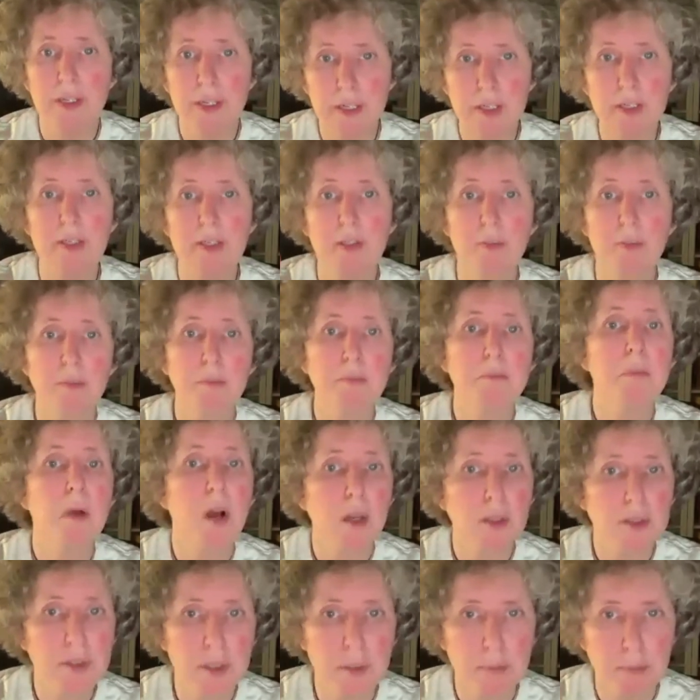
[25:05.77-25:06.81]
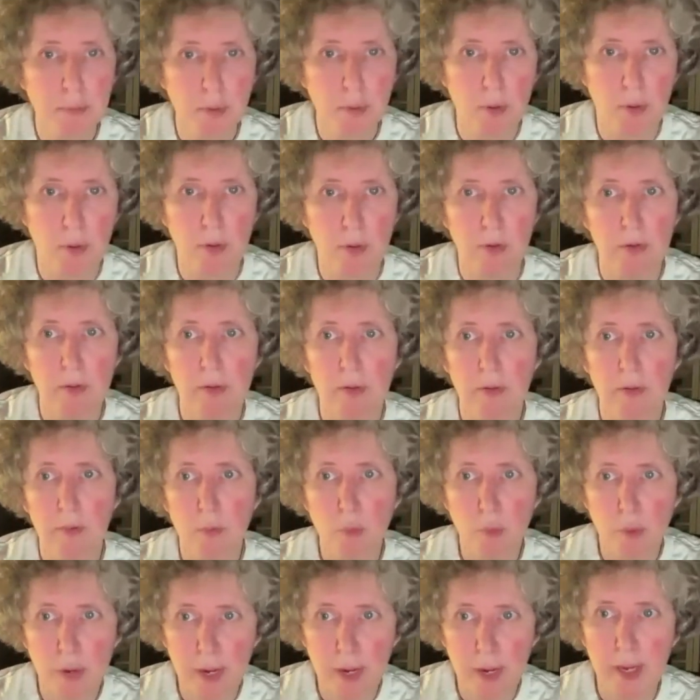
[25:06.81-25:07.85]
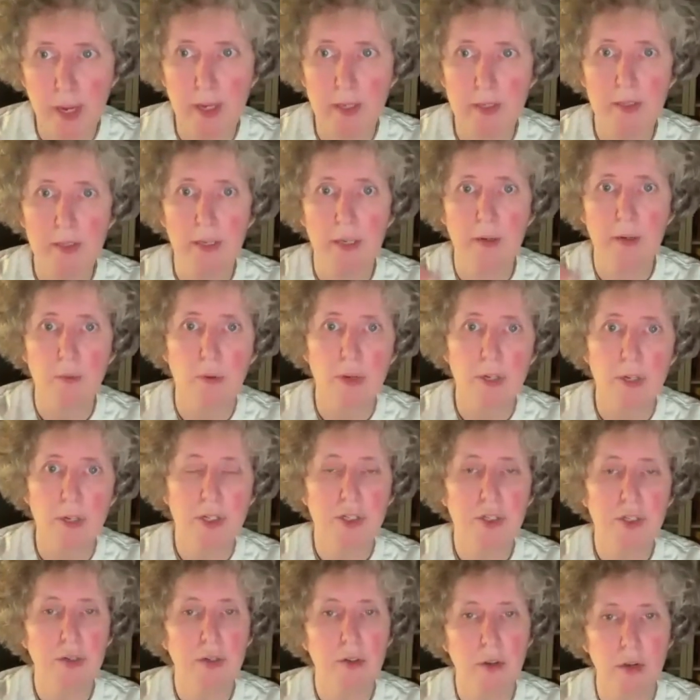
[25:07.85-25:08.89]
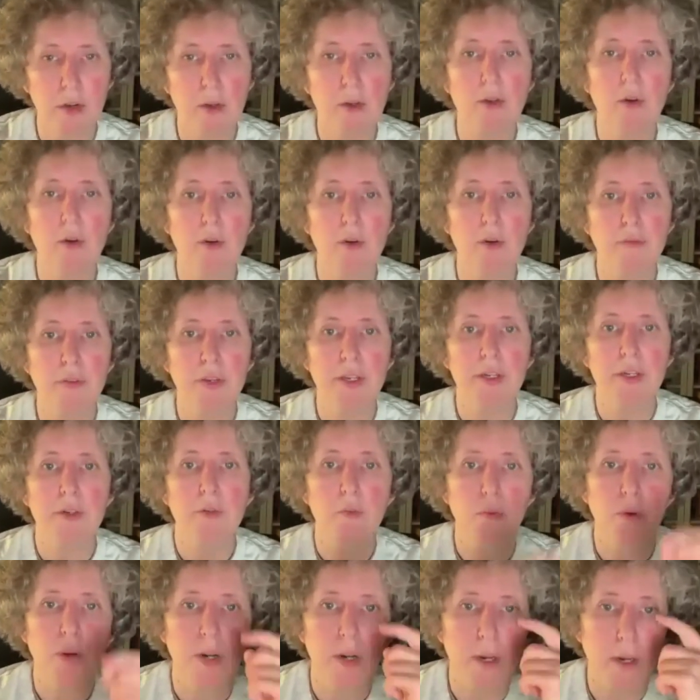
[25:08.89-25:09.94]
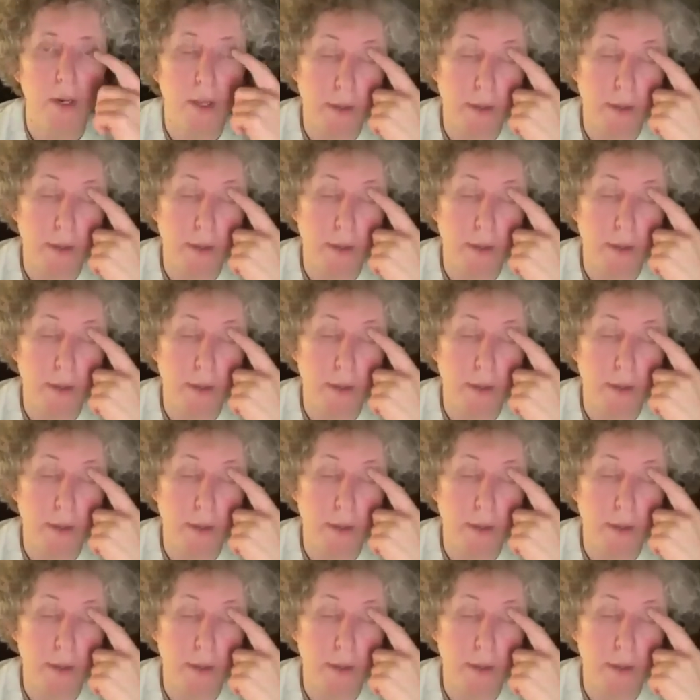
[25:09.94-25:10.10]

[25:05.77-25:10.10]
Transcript: There's multiple ways in which long COVID will